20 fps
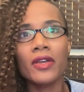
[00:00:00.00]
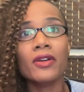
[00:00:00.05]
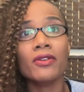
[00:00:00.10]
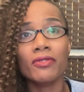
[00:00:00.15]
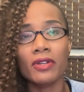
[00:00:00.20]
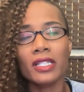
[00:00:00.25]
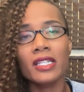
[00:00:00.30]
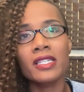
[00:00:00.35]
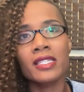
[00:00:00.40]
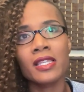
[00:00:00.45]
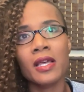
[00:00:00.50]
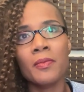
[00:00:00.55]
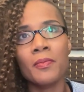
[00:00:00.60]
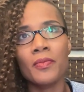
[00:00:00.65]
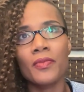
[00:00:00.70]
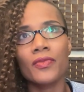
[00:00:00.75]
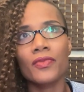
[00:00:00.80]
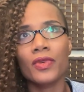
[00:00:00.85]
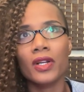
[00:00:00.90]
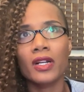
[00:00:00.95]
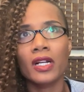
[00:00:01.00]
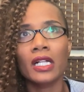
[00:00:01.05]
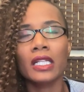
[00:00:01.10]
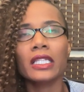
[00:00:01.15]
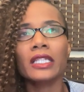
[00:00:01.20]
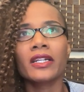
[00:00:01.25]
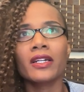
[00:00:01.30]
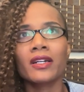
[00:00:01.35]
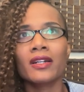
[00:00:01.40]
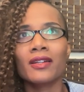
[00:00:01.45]
there are really some
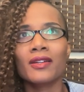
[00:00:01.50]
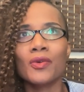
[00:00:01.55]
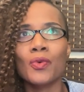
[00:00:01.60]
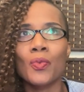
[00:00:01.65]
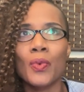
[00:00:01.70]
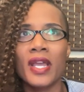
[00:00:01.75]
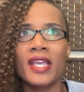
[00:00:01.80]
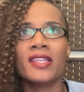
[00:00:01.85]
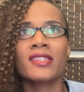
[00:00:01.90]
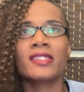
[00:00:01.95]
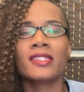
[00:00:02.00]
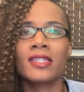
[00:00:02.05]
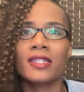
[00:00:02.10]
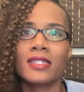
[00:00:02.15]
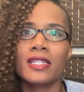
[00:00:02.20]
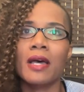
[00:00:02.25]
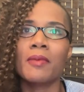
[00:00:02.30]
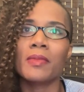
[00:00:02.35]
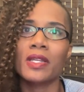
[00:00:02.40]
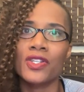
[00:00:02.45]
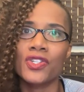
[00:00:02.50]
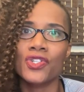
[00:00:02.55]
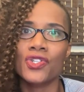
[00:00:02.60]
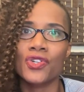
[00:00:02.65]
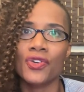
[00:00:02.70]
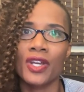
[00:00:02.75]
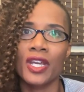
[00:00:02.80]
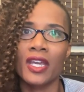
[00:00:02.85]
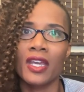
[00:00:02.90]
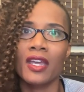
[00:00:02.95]
clear ways to
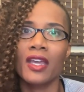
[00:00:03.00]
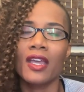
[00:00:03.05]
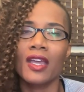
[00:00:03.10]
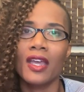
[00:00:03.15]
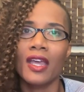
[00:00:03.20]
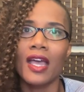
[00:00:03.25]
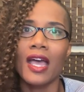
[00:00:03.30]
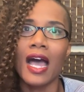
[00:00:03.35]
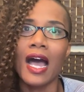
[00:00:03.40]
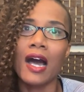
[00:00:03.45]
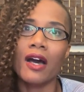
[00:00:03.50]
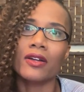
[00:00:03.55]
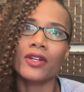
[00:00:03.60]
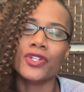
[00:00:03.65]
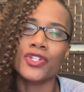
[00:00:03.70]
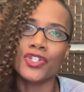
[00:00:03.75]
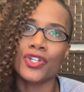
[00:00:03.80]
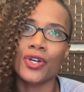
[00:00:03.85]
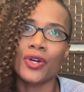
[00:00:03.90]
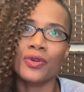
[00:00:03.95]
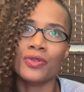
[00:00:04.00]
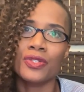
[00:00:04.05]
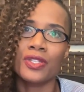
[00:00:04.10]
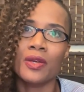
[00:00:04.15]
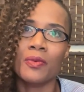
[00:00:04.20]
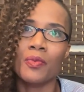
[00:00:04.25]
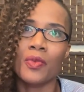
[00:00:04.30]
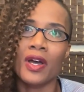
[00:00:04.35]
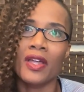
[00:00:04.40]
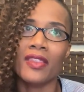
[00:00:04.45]
demonstrate how to show
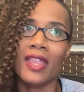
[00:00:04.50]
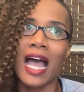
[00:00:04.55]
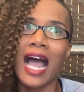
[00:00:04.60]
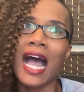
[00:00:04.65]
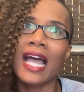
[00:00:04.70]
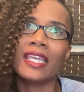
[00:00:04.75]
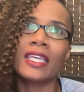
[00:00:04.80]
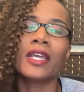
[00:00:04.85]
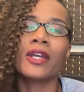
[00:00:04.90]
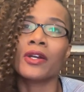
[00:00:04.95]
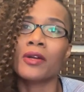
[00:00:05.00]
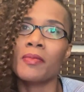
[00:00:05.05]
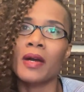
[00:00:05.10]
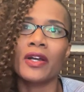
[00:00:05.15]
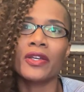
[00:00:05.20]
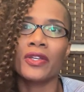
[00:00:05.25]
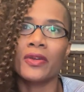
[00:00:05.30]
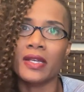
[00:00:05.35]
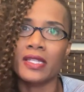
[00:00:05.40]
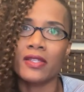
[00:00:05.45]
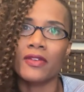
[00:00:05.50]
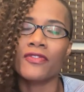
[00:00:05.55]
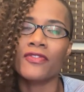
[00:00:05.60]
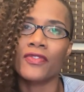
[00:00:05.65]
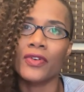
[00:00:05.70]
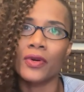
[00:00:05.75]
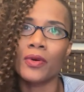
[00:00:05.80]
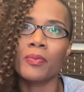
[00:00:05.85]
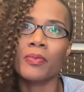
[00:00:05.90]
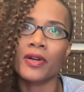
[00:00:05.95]
someone that I care about you as a
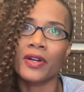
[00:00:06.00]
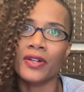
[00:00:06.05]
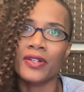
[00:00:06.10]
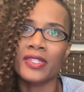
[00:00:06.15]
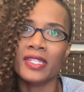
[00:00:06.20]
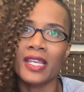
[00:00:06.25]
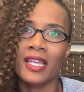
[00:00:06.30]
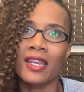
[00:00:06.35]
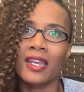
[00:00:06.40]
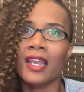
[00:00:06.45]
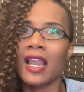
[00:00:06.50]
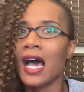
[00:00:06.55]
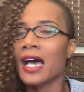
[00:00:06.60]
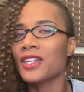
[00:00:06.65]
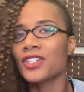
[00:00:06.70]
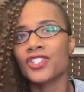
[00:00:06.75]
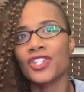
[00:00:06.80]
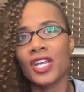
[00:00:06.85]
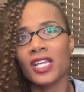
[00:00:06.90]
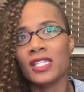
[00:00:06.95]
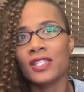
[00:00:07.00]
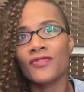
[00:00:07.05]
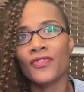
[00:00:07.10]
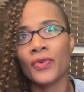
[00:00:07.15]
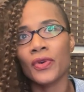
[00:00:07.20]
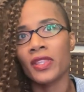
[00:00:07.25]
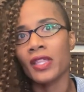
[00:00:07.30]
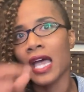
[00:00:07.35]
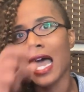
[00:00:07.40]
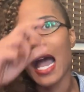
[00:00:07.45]
full person, not just
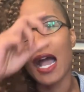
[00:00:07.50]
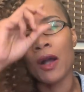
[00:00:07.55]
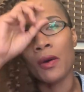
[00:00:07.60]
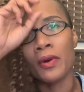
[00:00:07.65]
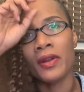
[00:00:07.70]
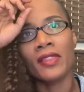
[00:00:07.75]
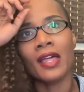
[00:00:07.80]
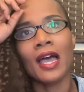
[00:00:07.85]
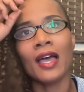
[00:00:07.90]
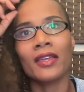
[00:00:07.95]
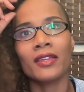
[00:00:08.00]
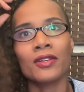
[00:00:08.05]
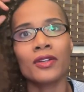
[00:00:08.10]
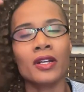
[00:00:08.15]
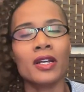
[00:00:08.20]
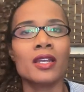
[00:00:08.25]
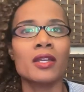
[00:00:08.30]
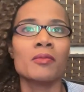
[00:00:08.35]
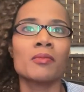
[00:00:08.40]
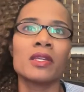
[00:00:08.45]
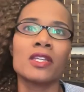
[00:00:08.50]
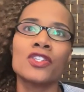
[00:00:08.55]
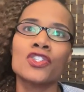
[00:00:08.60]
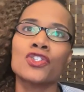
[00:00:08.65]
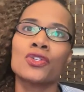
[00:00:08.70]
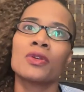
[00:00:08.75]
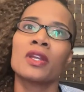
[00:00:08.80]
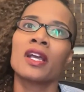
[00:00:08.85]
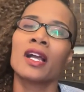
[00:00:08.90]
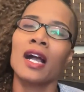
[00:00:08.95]
for the hour that you're going to be
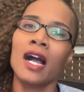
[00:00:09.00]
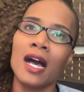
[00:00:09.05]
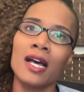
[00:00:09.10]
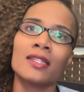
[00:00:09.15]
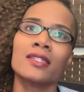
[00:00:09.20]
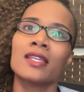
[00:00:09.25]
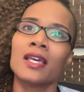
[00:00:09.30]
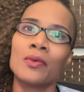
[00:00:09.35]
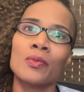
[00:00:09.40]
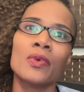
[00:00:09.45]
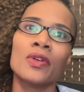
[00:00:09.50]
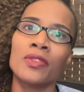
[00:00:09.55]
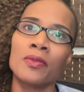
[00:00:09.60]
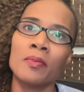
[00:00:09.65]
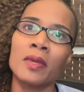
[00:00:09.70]
shooting content with